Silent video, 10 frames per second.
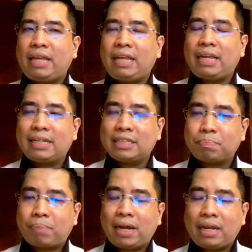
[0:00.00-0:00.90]

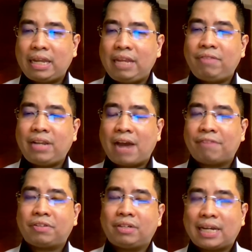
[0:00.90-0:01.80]
Despite, even
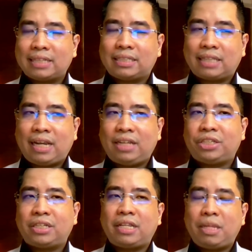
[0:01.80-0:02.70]
after that
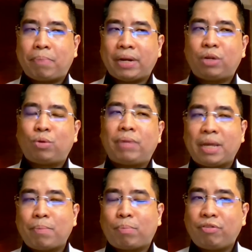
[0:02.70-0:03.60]
stage, hindi pa rin ho
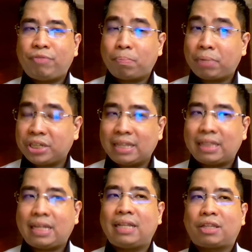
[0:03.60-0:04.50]
mag-improve yung pasyente
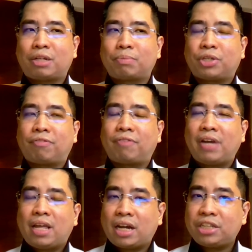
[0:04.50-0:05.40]
in terms of
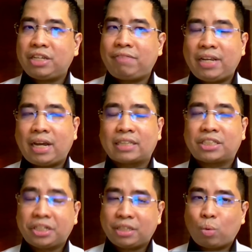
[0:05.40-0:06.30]
achieving a
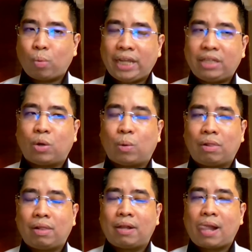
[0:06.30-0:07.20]
certain weight
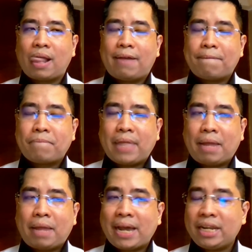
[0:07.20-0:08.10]
goal and
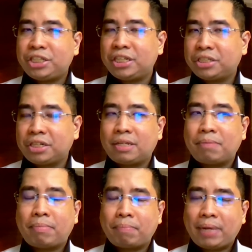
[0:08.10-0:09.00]
managing
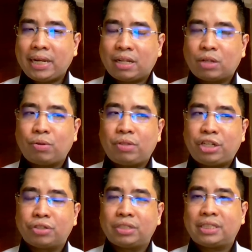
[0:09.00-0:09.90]
certain medical
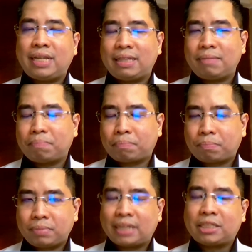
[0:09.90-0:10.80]
conditions, then
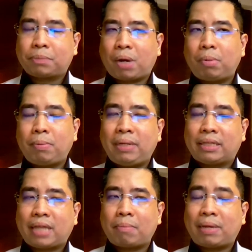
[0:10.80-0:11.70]
that's probably the
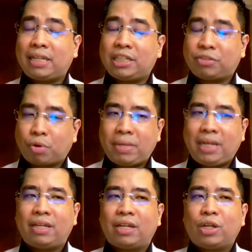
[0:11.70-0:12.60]
time, at least for
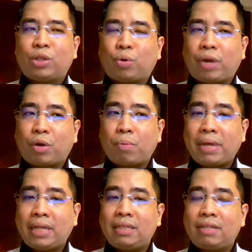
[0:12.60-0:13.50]
me, to
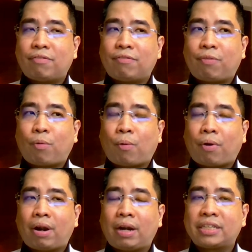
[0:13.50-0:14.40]
recommend
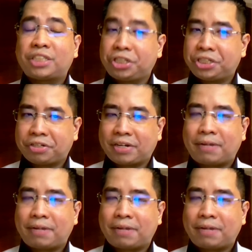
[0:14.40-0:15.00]
for surgery.